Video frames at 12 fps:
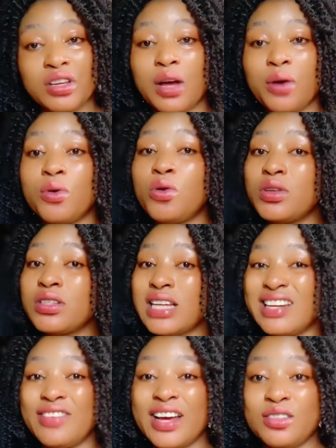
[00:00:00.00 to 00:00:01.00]
I always
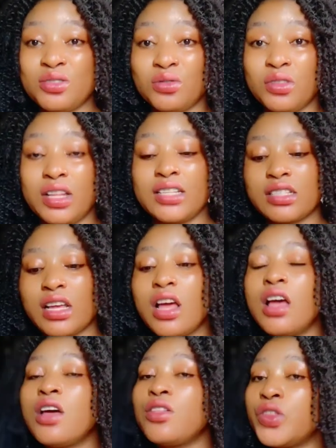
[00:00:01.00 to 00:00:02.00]
advise you that
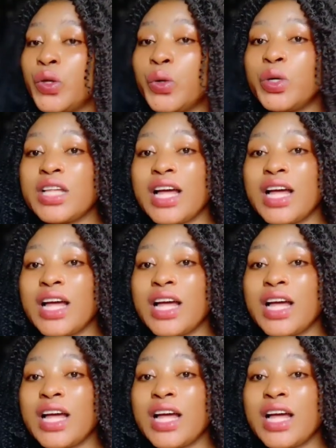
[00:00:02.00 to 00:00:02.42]
though it